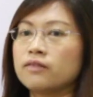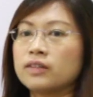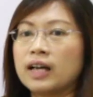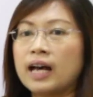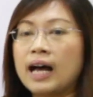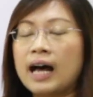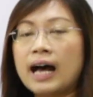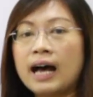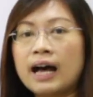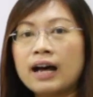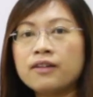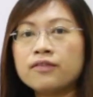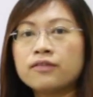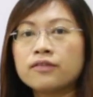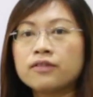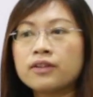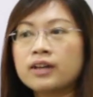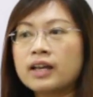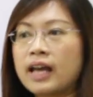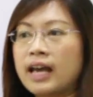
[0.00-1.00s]
of the
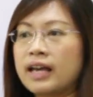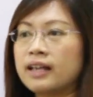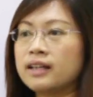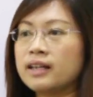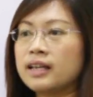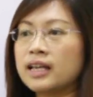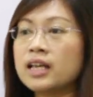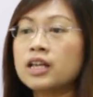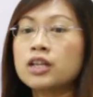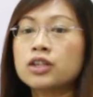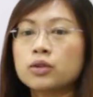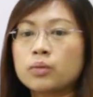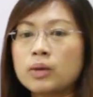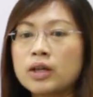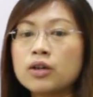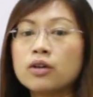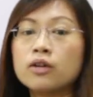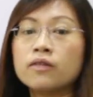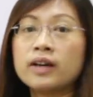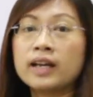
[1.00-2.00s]
half and the
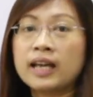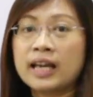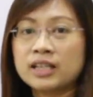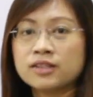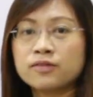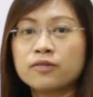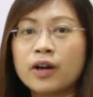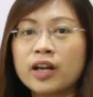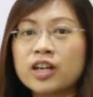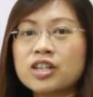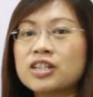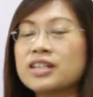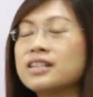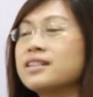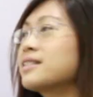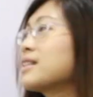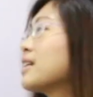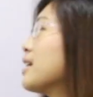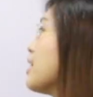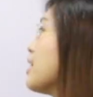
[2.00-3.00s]
3 over 8 fractions.